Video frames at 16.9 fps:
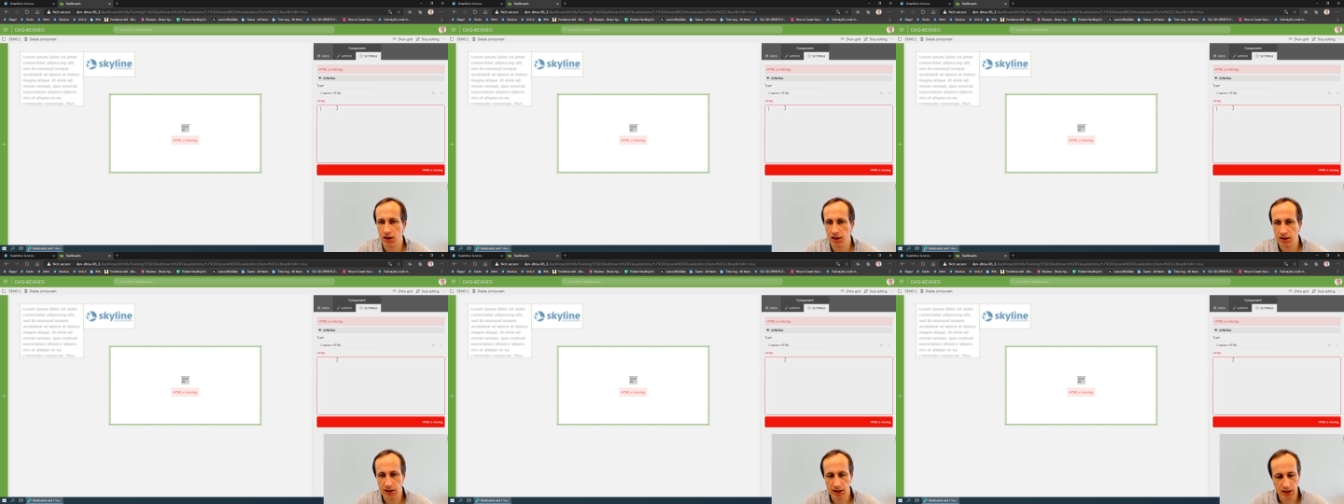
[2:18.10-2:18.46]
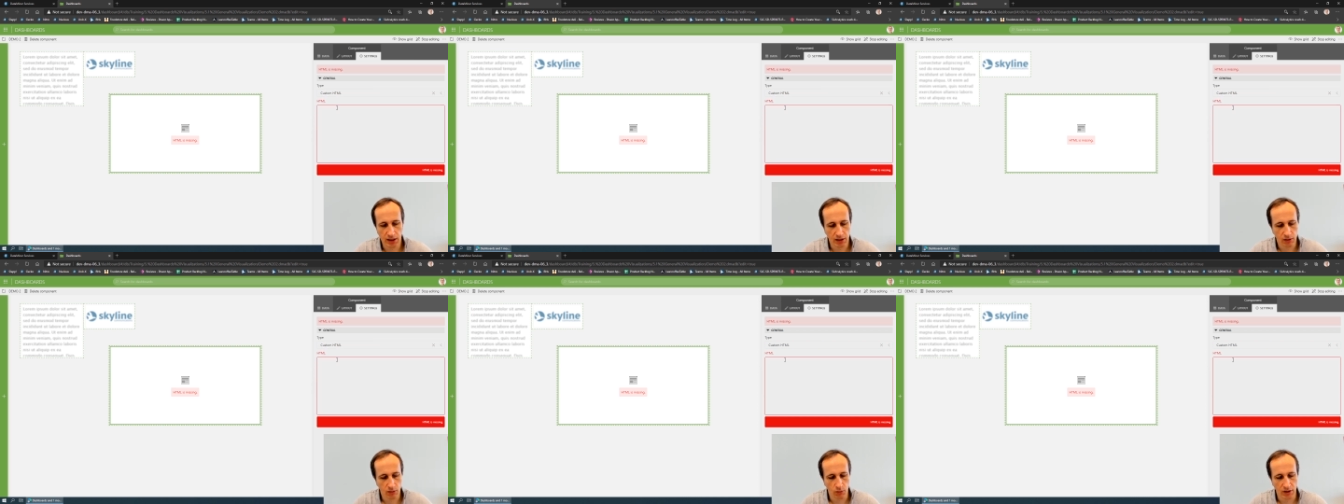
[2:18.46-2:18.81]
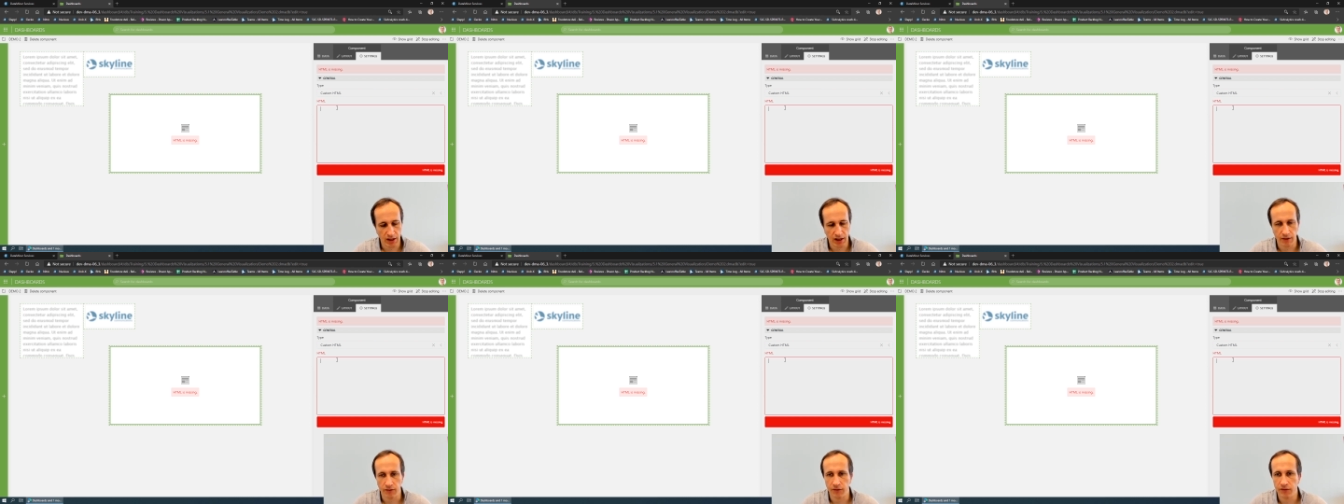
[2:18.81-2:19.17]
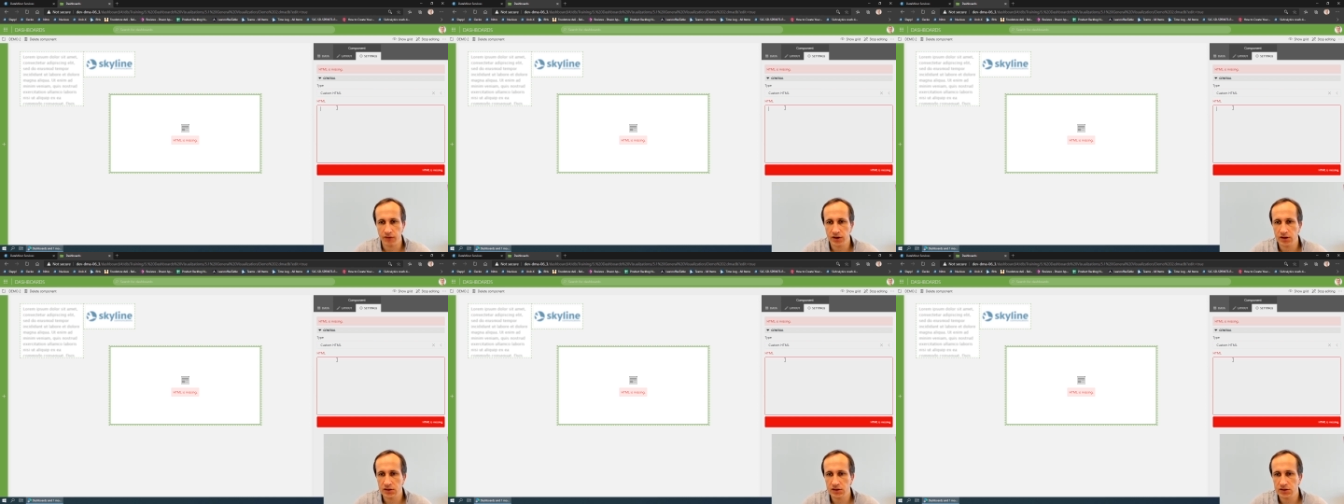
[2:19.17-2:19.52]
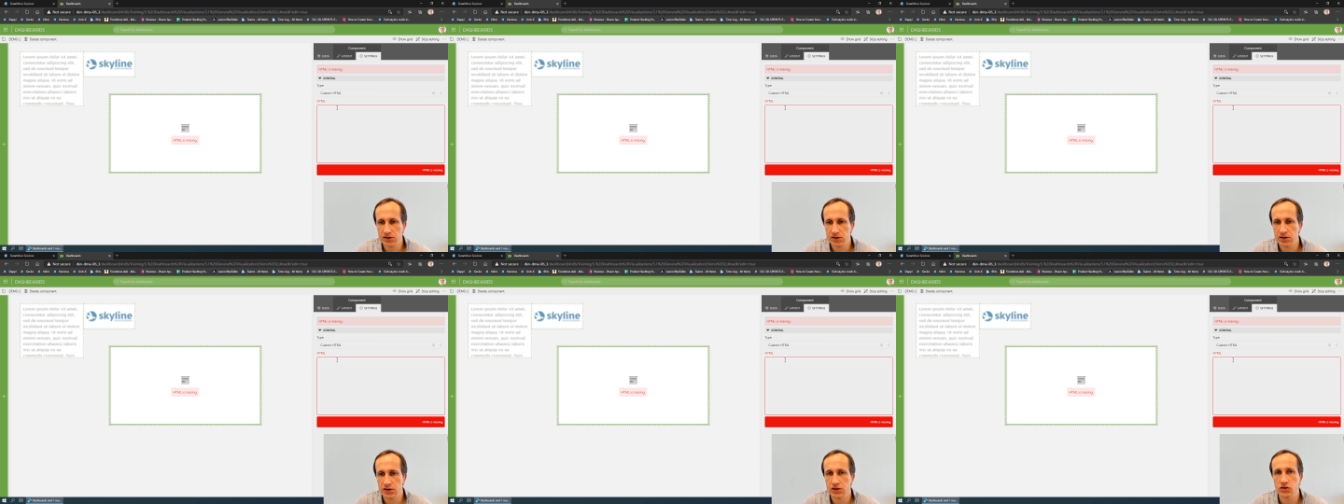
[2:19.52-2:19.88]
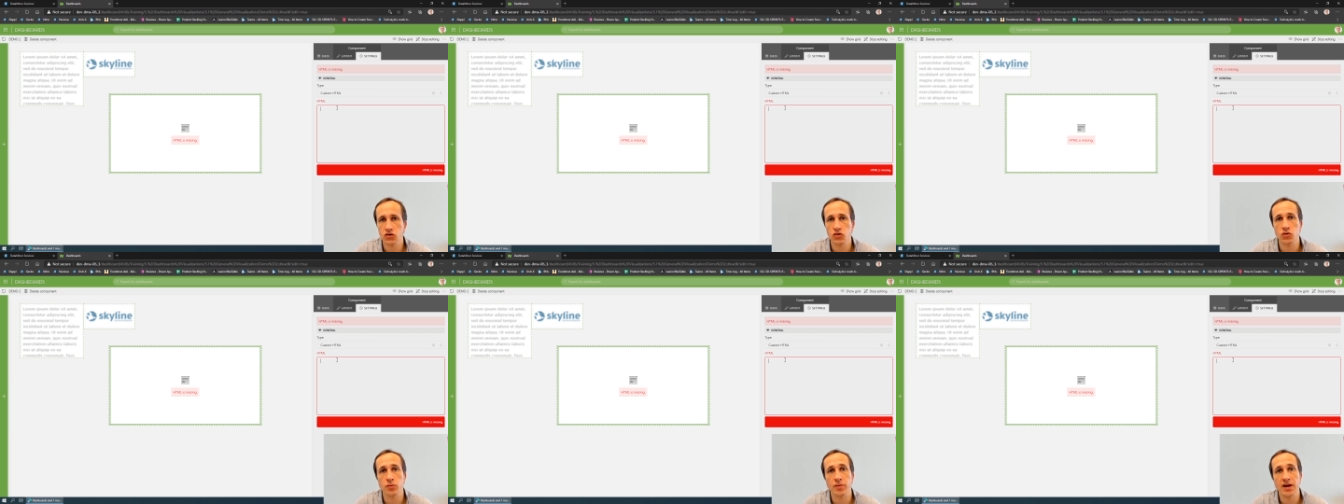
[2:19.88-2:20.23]
In here we have a field
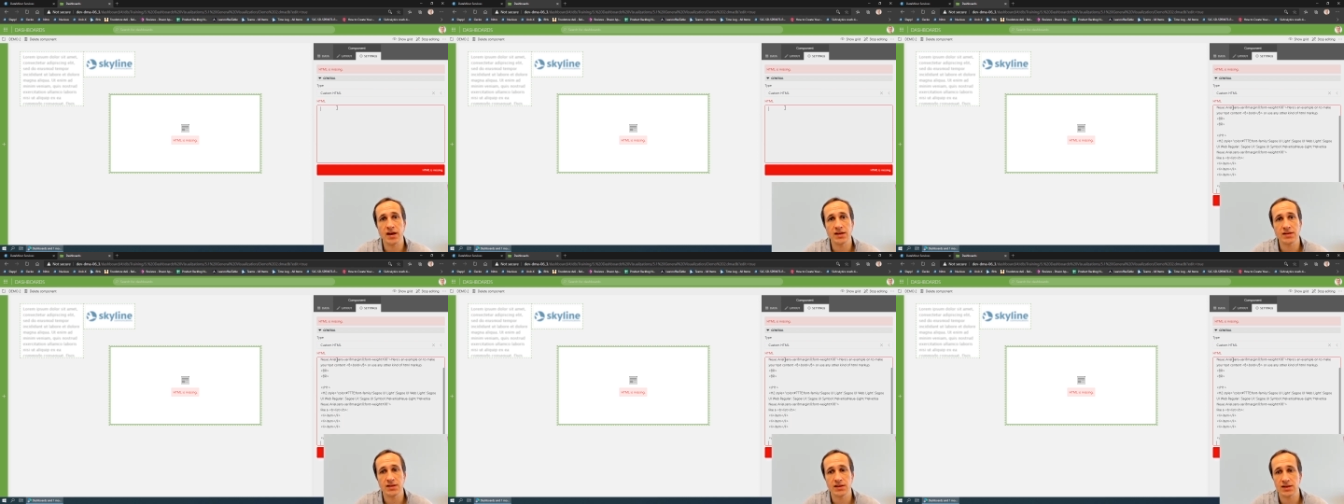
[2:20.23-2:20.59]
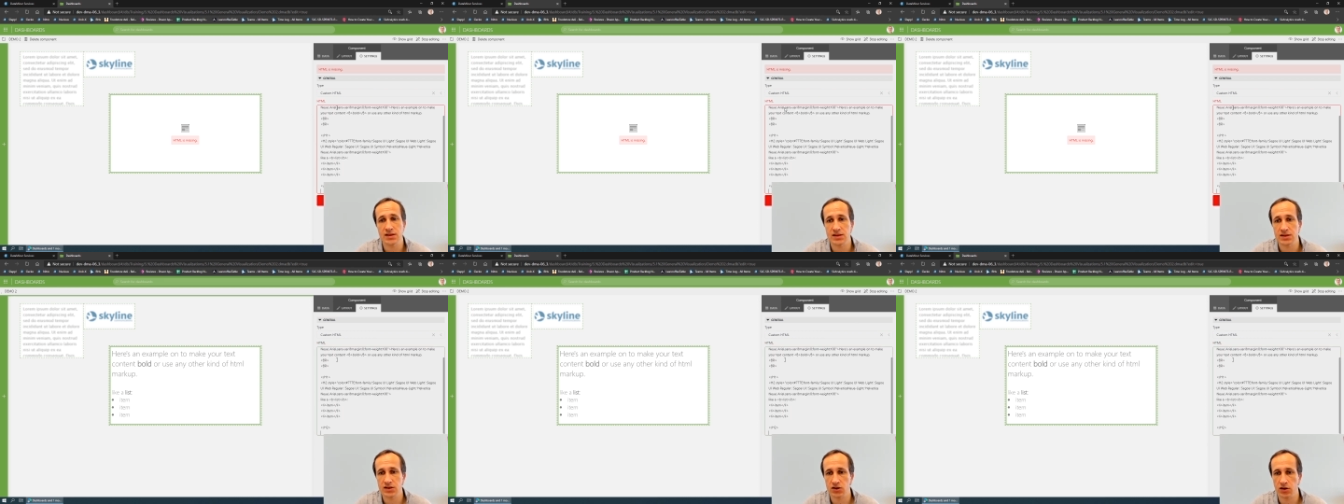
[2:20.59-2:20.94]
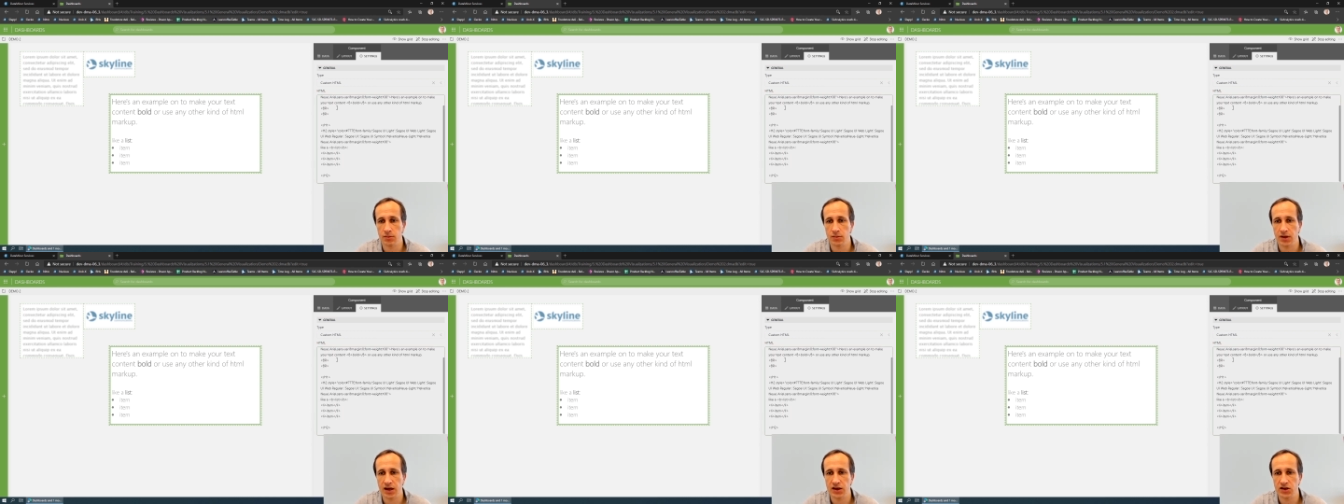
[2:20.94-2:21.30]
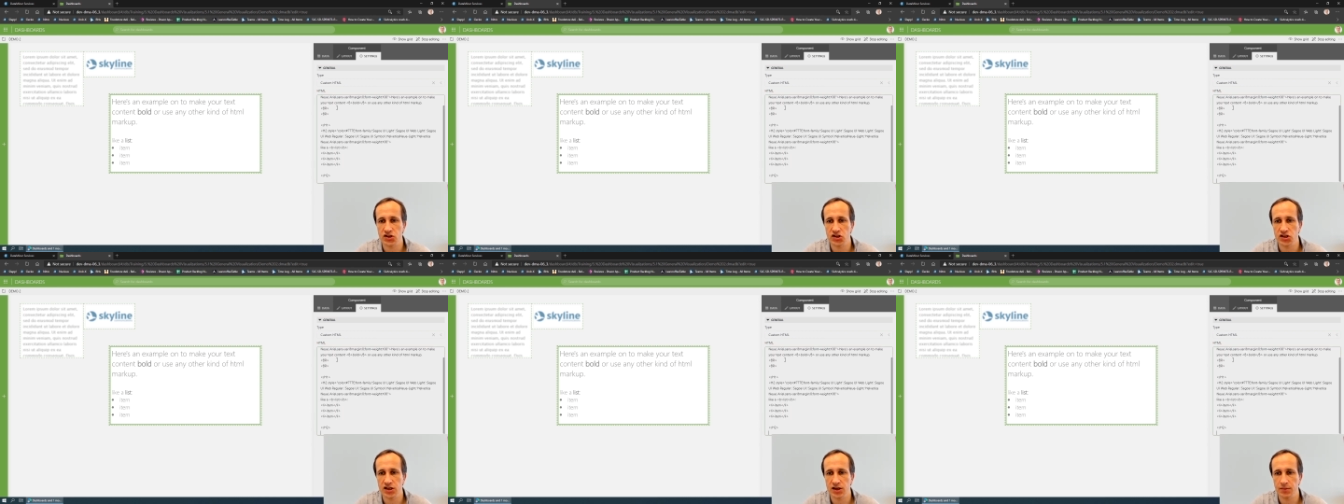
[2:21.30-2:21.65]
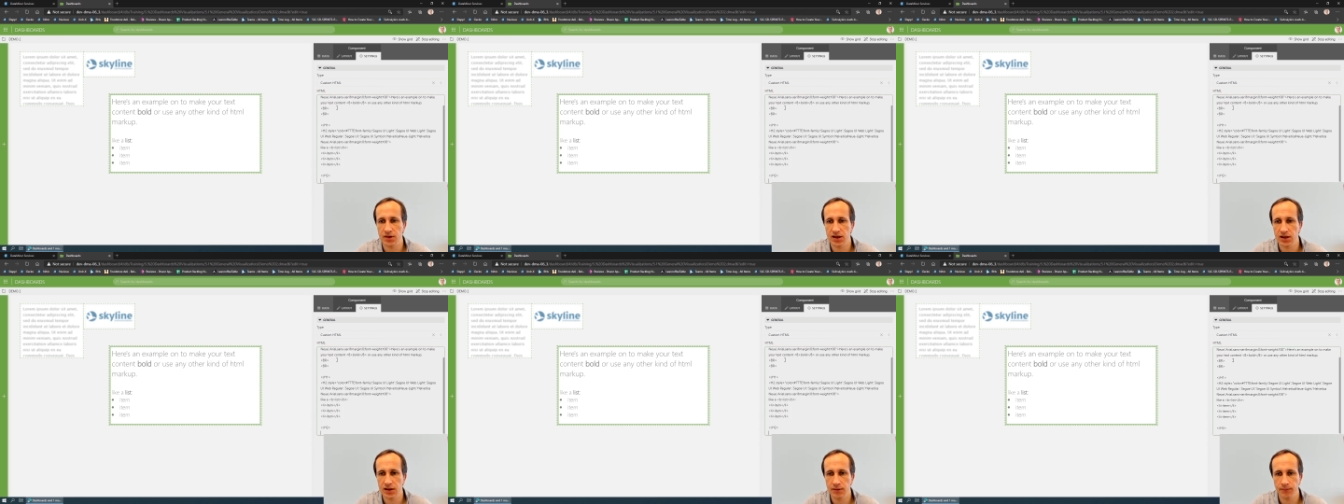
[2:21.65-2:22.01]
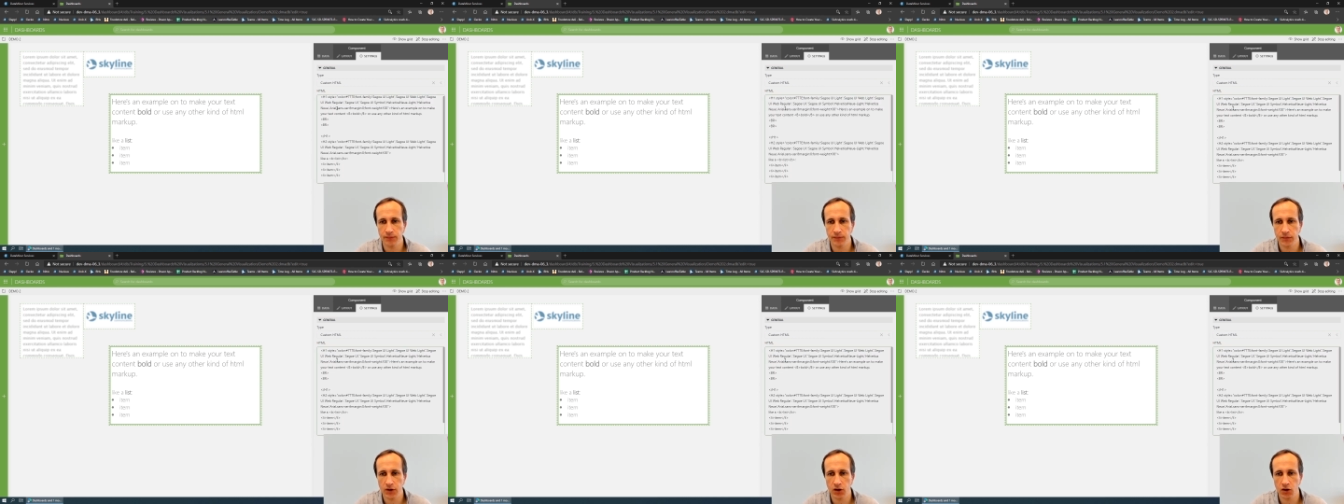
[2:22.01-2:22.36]
to paste in some HTML
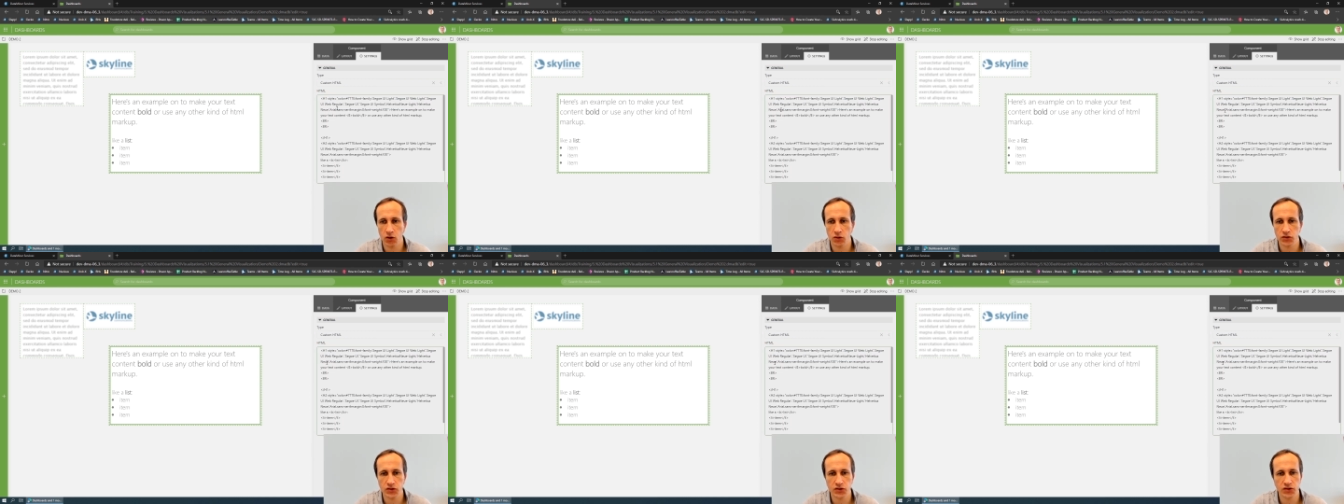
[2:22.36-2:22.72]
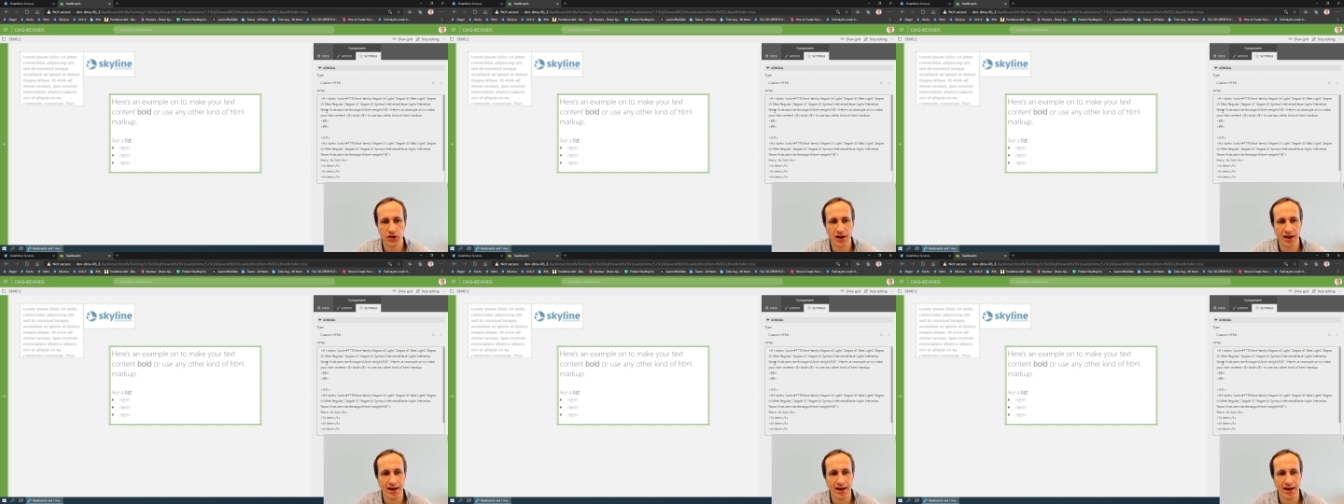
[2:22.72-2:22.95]
code,